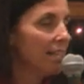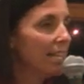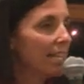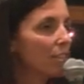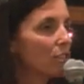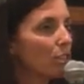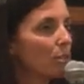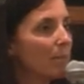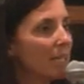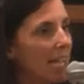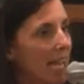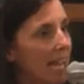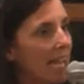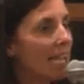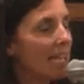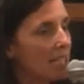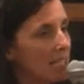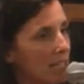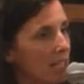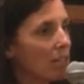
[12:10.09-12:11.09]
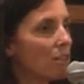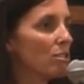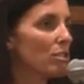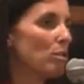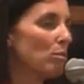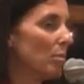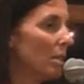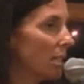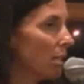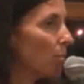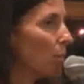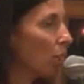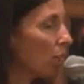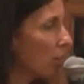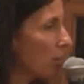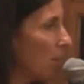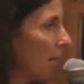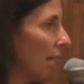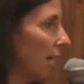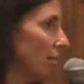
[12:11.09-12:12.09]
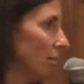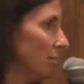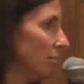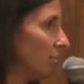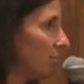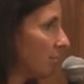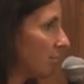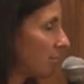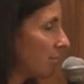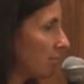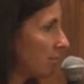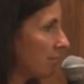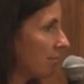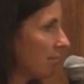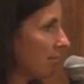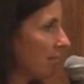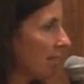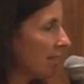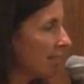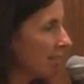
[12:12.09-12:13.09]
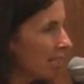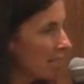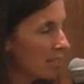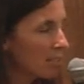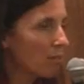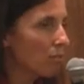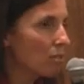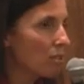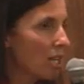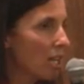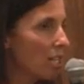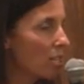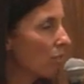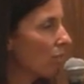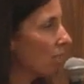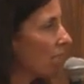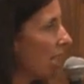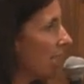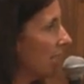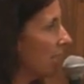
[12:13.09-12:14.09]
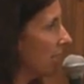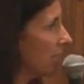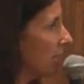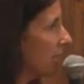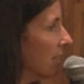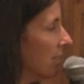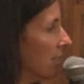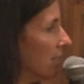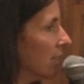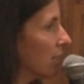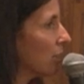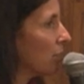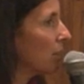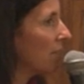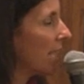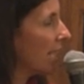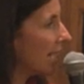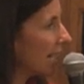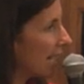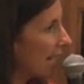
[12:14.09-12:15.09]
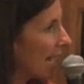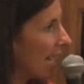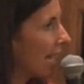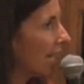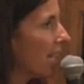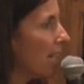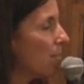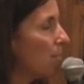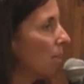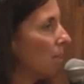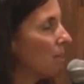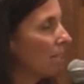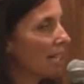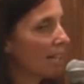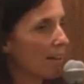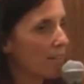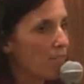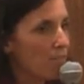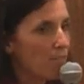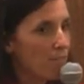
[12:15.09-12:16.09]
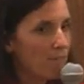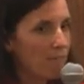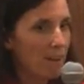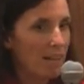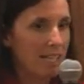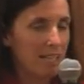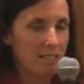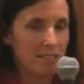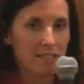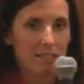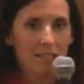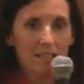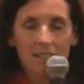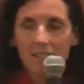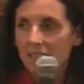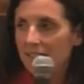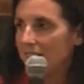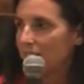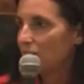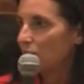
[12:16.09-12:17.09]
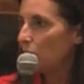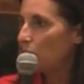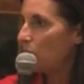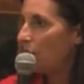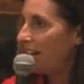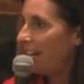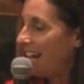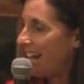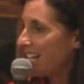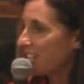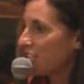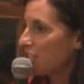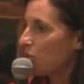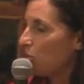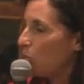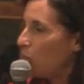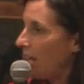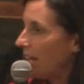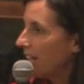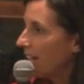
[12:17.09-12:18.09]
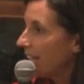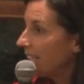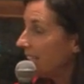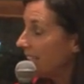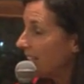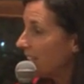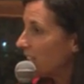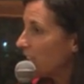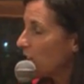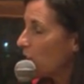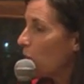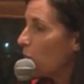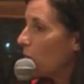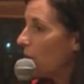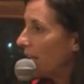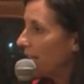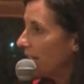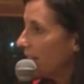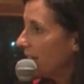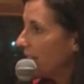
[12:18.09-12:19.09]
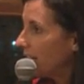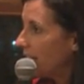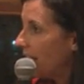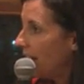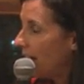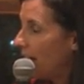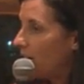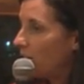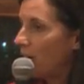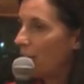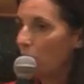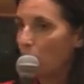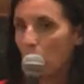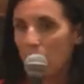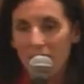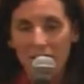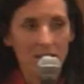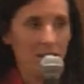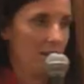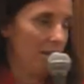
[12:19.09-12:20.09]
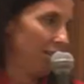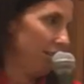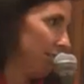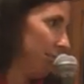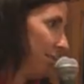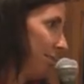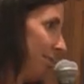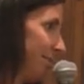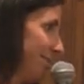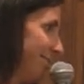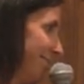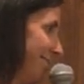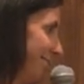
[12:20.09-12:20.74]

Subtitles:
It took me 8 years to win the Burqa battle. Things don't change overnight. So we got to get up and we got to fight. So I'd ask you, why not here, why not now, and why not us?